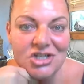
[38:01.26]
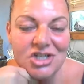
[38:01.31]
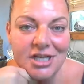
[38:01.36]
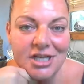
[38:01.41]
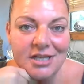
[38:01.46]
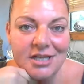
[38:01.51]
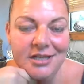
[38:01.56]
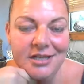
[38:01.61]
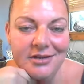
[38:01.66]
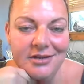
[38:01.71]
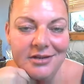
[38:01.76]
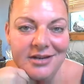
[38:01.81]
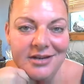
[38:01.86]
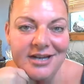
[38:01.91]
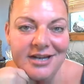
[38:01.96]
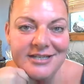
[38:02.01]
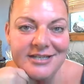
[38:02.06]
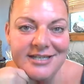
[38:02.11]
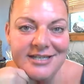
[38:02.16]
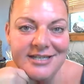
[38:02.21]
in the
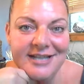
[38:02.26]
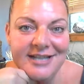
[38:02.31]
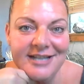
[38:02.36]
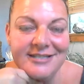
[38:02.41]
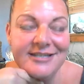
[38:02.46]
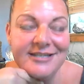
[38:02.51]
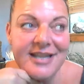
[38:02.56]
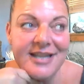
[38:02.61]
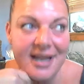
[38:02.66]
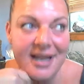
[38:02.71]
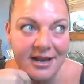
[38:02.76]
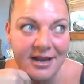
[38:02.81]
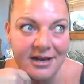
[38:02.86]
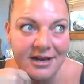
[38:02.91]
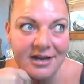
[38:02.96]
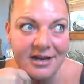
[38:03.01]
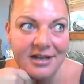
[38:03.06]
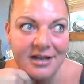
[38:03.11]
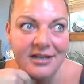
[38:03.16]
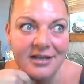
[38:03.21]
United States,
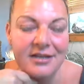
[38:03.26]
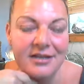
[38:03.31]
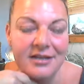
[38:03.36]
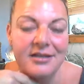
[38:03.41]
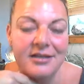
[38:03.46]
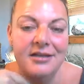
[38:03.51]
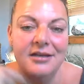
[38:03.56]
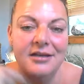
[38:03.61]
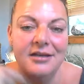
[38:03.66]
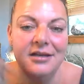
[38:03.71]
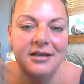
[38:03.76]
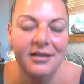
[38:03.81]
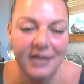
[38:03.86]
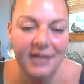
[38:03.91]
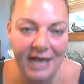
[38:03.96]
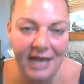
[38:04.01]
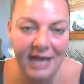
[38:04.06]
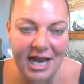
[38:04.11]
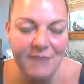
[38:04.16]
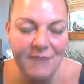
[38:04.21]
Canada, the
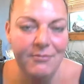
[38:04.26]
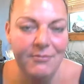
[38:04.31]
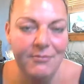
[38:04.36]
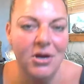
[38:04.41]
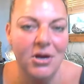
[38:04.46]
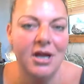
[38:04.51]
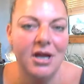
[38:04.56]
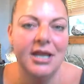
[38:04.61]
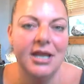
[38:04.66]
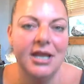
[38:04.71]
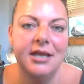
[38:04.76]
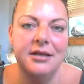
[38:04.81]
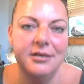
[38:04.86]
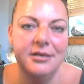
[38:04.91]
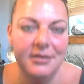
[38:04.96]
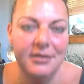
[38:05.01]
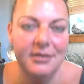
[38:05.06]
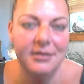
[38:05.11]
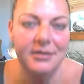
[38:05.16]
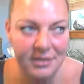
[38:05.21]
Latin market,
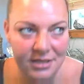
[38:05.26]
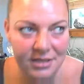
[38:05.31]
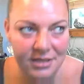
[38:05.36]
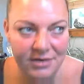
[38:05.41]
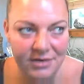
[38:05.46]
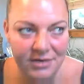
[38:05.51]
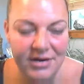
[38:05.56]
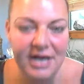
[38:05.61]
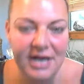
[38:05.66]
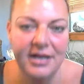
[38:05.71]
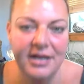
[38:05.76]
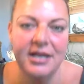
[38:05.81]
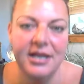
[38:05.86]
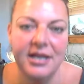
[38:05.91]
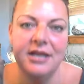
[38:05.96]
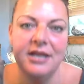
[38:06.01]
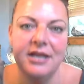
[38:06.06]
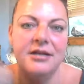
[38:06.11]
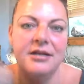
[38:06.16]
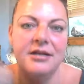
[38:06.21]
the United
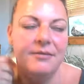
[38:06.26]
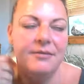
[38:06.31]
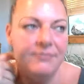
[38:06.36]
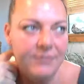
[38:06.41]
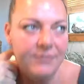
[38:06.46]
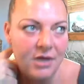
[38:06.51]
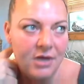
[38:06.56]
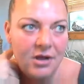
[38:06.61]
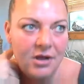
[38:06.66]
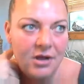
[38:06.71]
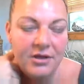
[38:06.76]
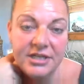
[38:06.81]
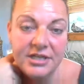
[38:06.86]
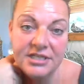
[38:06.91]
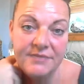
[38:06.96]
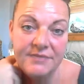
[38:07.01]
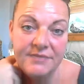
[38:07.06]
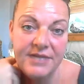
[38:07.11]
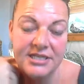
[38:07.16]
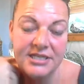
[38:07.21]
Kingdom, all these
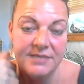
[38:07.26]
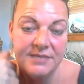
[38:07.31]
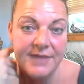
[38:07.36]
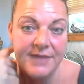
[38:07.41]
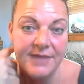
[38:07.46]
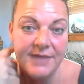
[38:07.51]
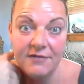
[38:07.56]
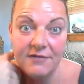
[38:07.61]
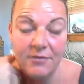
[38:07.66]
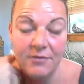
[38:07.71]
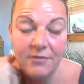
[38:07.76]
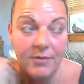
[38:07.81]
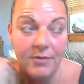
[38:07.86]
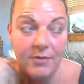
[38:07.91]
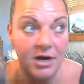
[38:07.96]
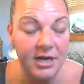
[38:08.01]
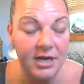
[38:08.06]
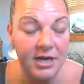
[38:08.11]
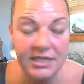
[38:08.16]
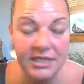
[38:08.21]
amazing, powerful
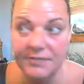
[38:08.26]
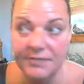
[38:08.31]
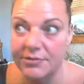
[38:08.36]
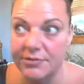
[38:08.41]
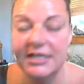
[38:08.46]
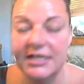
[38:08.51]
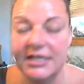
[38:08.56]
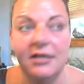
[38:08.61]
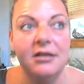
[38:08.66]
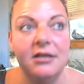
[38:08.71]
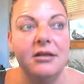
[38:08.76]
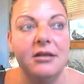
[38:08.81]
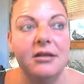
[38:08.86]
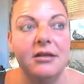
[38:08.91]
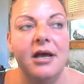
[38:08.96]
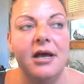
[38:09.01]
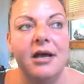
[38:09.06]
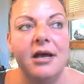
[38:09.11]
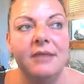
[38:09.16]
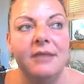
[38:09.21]
markets, Brazil.
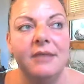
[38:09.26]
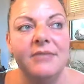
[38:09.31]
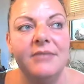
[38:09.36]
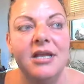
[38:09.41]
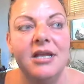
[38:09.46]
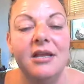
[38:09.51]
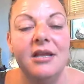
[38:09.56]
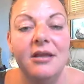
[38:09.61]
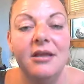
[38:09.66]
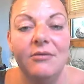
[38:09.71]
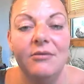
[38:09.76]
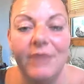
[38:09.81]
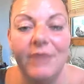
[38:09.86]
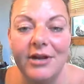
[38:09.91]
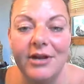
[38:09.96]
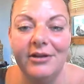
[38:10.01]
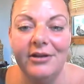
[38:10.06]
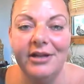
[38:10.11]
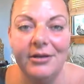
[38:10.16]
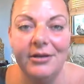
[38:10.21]
We are
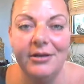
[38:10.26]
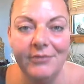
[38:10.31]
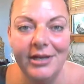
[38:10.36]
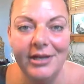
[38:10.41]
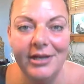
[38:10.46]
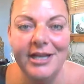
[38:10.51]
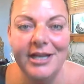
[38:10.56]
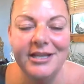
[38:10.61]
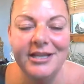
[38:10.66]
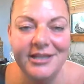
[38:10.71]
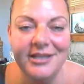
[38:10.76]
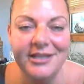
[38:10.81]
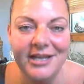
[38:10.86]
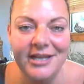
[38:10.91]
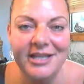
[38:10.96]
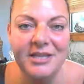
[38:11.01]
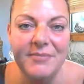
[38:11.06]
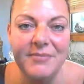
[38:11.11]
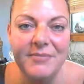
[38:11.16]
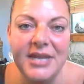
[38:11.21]
literally in
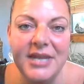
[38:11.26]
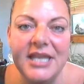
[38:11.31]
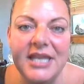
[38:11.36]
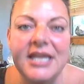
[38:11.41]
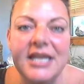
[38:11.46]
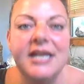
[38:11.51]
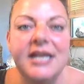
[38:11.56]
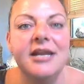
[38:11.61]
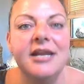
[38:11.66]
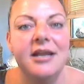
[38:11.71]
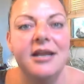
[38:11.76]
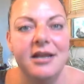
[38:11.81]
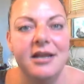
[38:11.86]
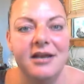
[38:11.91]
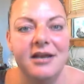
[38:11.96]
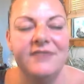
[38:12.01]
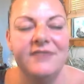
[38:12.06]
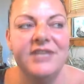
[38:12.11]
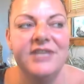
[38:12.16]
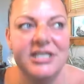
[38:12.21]
the beginning
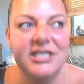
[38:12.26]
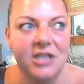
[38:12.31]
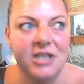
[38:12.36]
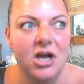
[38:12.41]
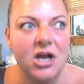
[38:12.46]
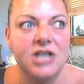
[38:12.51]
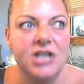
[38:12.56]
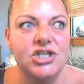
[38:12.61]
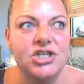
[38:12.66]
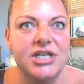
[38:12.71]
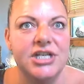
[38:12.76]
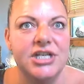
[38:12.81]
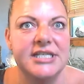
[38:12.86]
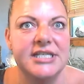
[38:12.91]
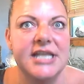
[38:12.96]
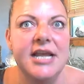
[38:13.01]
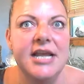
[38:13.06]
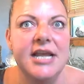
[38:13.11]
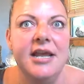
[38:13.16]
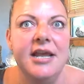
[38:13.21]
of these launches.
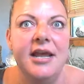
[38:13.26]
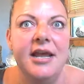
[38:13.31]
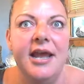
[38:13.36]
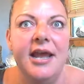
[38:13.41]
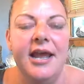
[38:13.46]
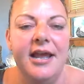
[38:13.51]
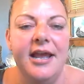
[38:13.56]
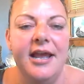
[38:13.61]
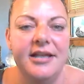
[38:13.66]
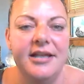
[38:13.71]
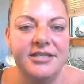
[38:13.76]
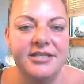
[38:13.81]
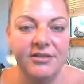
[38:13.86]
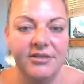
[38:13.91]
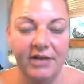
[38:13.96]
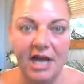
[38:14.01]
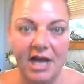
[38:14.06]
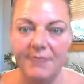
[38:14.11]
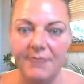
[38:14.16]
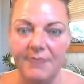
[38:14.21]
And so a
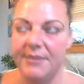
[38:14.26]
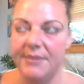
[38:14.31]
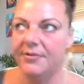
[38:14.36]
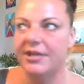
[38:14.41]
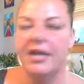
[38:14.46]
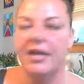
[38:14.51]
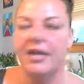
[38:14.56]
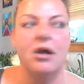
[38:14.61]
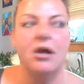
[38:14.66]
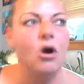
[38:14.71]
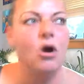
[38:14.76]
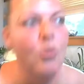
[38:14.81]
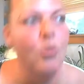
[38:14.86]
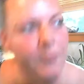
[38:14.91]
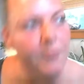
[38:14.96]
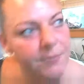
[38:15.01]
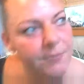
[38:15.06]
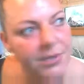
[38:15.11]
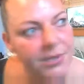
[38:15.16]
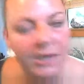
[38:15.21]
lot of people think, oh,
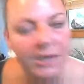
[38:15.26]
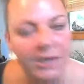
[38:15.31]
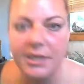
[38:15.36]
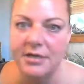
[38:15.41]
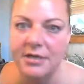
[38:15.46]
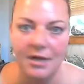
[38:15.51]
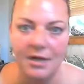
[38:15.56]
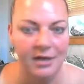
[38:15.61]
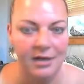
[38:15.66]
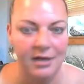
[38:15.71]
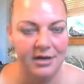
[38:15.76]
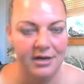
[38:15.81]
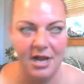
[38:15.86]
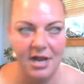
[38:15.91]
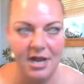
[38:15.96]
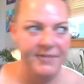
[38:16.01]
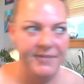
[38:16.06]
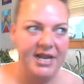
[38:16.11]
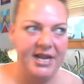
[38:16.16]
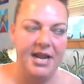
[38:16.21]
$1 billion
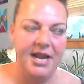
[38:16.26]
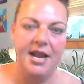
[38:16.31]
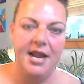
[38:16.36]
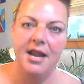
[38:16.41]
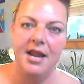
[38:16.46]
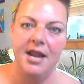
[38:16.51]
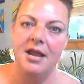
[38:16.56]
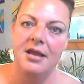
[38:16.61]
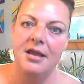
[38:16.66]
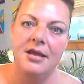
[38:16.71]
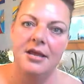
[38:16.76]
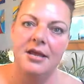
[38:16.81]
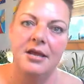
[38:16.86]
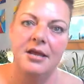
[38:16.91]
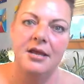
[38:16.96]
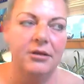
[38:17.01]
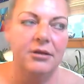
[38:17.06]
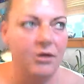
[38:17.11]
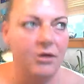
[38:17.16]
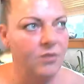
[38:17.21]
company,
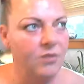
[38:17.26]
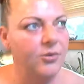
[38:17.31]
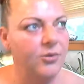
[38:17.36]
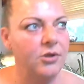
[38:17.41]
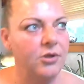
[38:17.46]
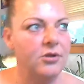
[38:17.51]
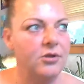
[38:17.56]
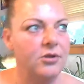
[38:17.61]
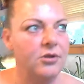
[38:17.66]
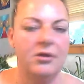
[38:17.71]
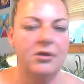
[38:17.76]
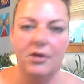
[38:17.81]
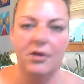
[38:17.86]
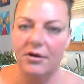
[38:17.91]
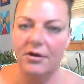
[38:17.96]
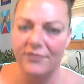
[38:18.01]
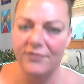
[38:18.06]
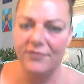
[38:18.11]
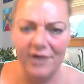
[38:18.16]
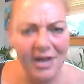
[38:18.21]
global,
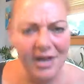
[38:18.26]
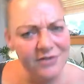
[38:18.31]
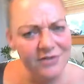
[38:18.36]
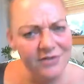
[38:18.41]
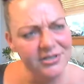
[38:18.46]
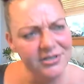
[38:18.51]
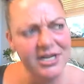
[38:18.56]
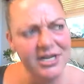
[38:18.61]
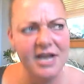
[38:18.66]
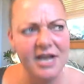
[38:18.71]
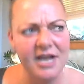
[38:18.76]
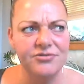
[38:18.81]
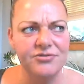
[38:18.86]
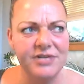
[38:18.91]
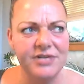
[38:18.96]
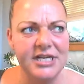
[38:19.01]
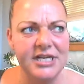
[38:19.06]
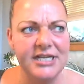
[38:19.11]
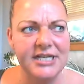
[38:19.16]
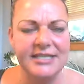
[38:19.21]
over 100
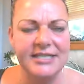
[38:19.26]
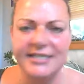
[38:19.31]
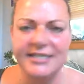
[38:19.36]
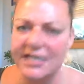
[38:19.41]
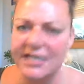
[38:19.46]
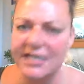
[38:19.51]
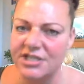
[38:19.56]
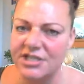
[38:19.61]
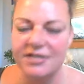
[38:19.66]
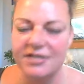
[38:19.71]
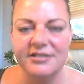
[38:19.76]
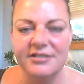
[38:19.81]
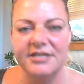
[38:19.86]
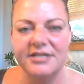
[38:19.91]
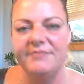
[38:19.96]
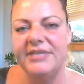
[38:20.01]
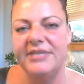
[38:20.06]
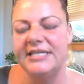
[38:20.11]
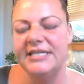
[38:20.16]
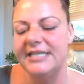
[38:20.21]
countries, 6 years in
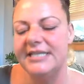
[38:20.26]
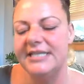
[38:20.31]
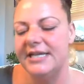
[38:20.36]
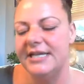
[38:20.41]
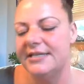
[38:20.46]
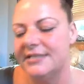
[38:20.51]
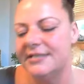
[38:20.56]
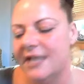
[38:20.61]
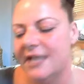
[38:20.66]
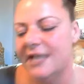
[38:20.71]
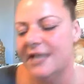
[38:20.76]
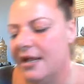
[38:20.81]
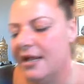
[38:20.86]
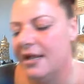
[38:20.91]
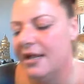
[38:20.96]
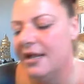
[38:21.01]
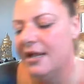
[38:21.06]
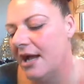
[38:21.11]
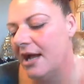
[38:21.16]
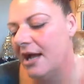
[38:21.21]
business.
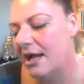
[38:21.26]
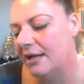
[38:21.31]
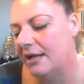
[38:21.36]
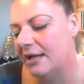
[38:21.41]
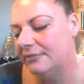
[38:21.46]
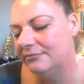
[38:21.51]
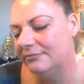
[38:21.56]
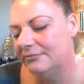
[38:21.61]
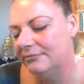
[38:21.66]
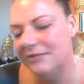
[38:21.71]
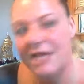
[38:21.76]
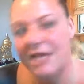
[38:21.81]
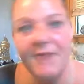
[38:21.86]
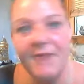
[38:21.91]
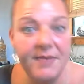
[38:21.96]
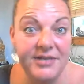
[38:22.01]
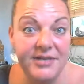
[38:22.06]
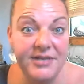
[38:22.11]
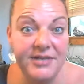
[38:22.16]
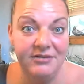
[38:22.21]
It might
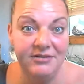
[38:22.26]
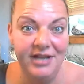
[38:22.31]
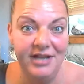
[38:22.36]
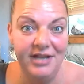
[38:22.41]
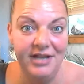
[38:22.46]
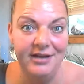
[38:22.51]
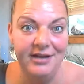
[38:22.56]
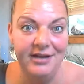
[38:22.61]
be too late.